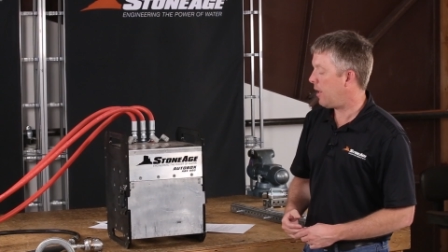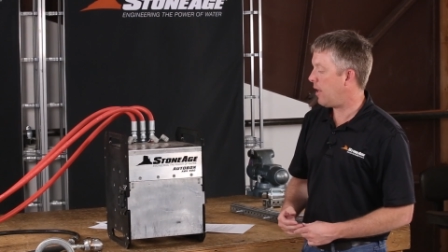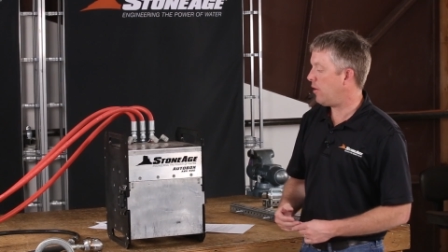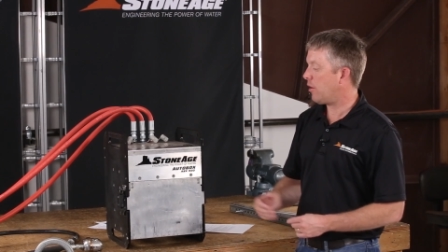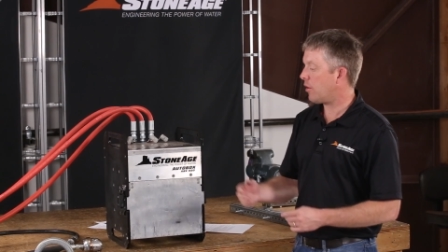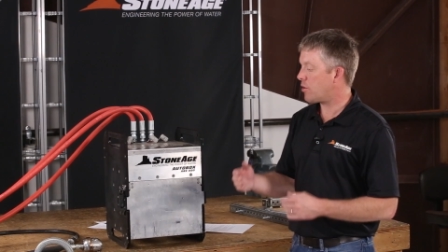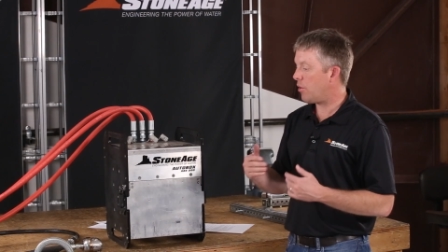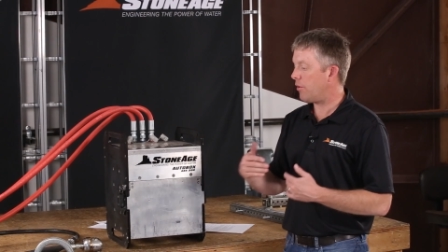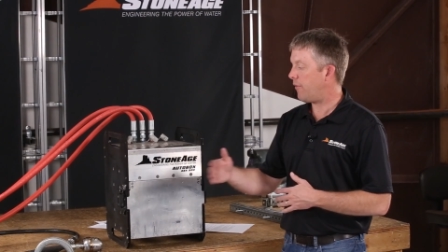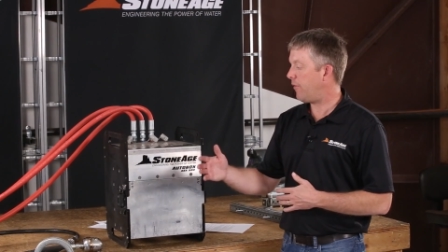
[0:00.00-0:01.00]
and you can
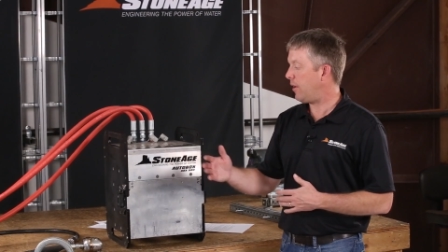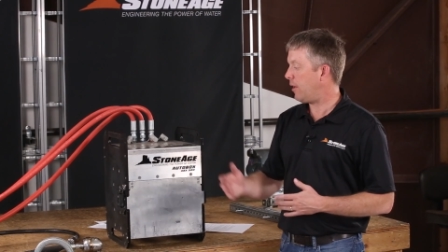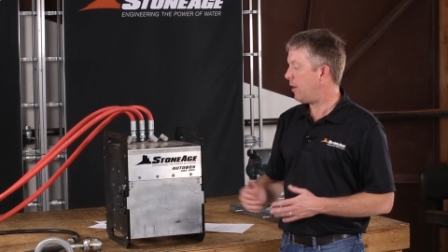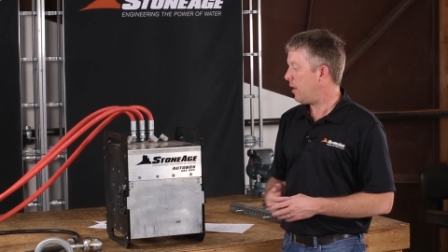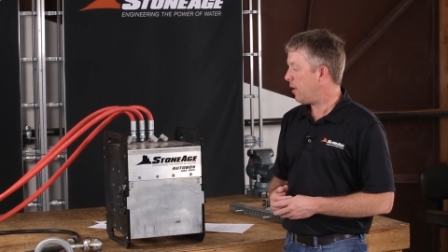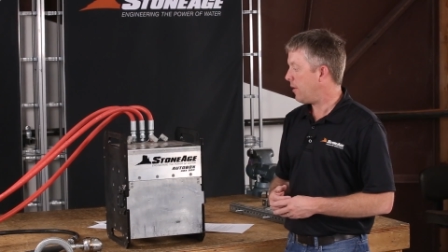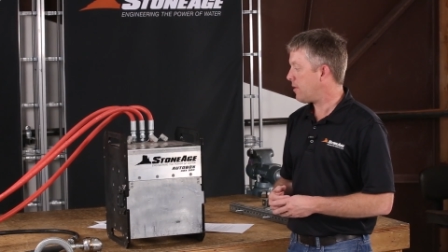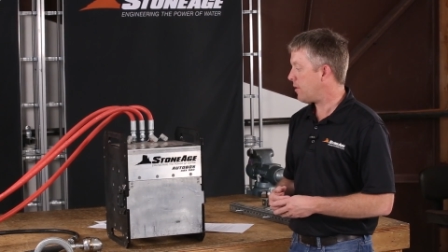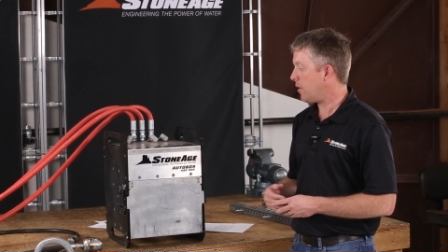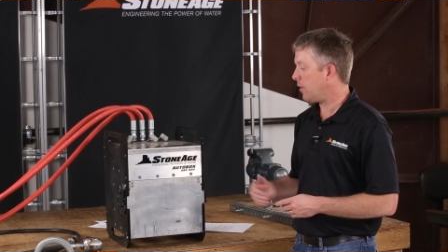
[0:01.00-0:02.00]
control the feed,
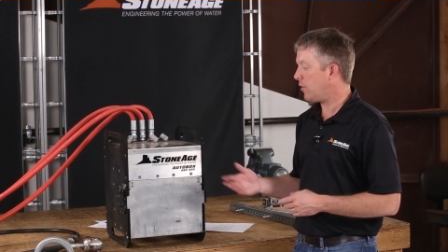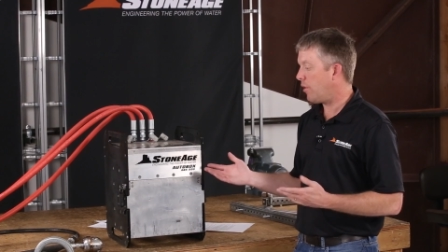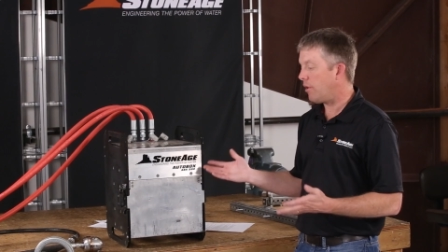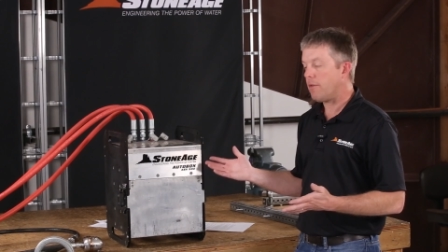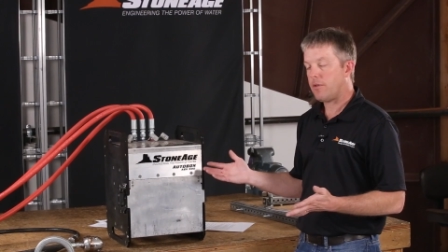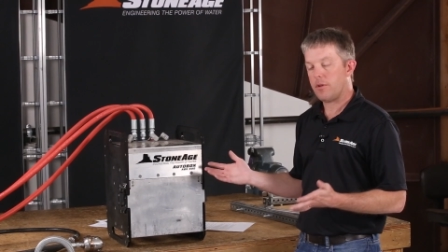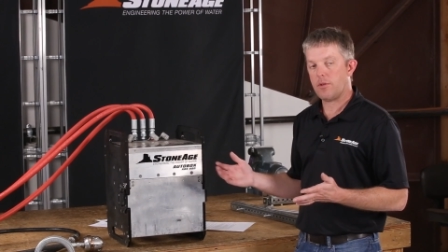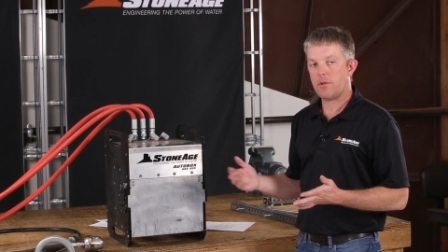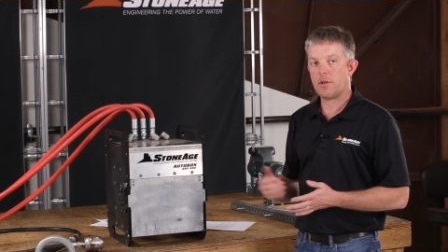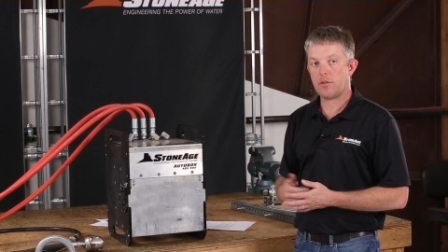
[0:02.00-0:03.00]
this is an alternative to
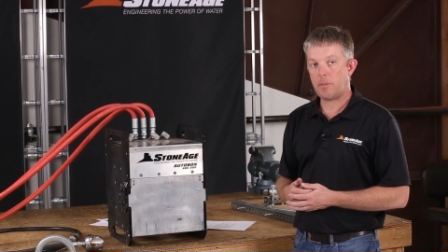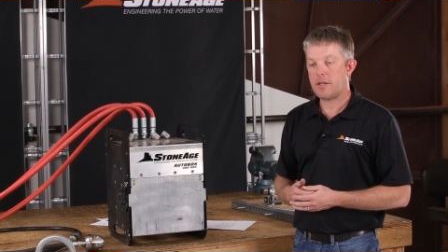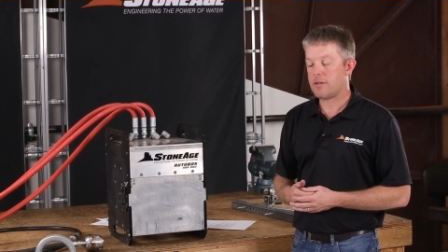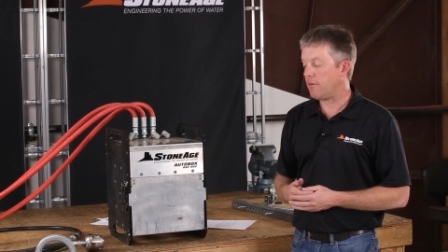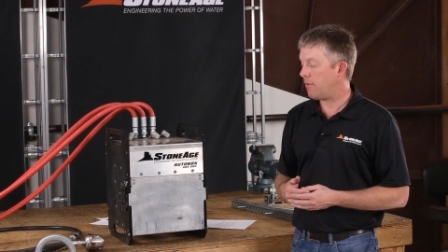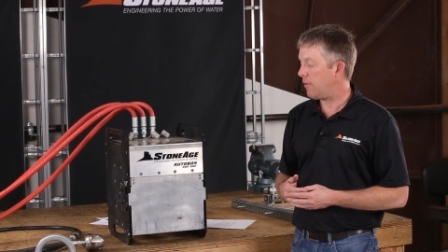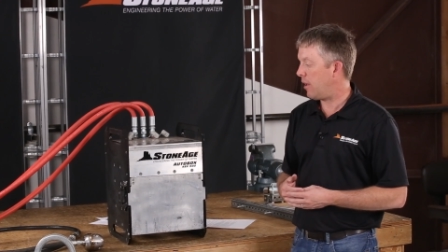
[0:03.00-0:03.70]
those expensive